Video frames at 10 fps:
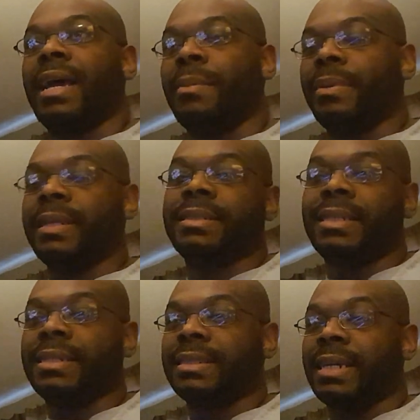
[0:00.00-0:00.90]
a
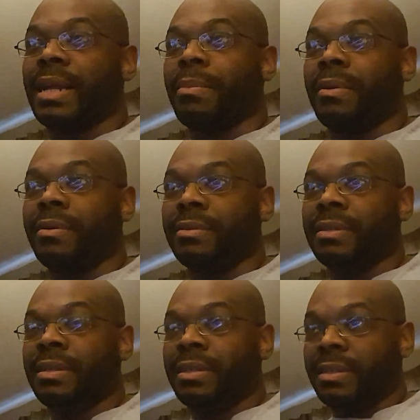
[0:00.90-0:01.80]
PlayStation, and I bought.
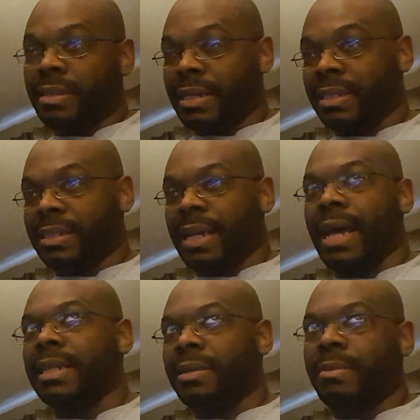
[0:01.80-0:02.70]
And
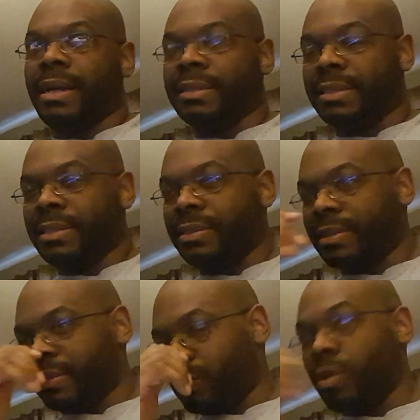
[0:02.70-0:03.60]
I did buy Nintendo 64.
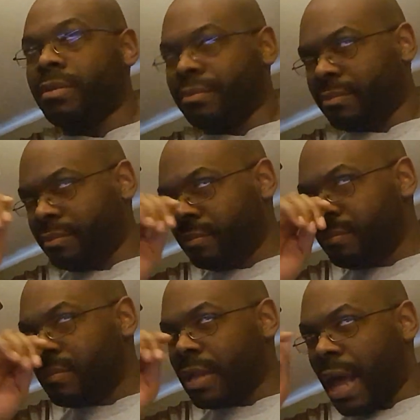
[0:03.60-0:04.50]
Well,
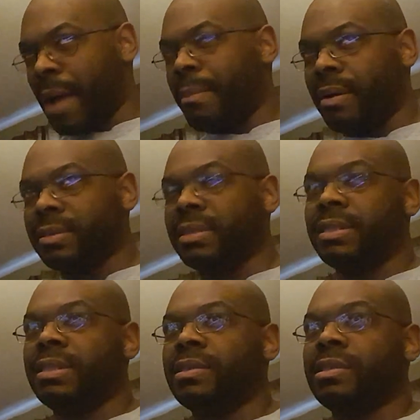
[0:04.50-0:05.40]
I bought the
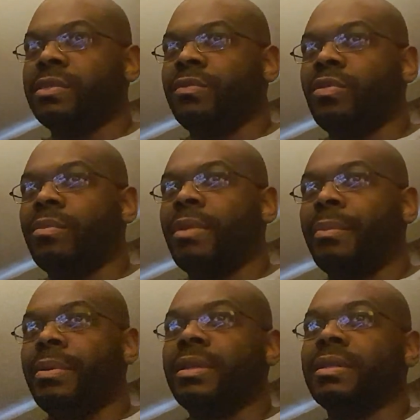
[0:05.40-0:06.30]
Nintendo 64. My
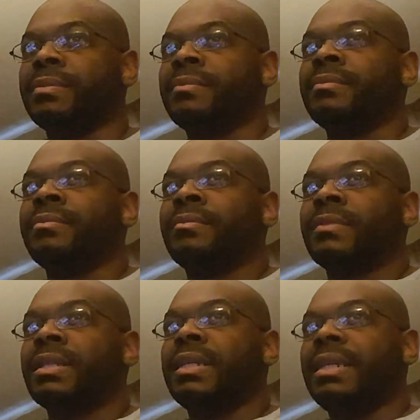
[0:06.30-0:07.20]
brother
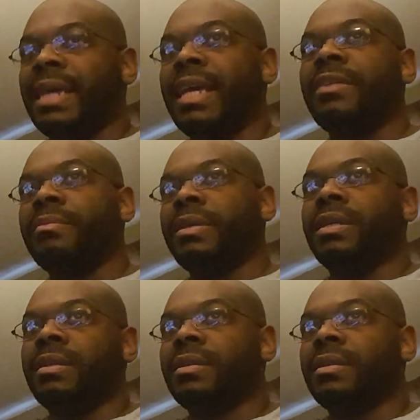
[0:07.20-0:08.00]
gave me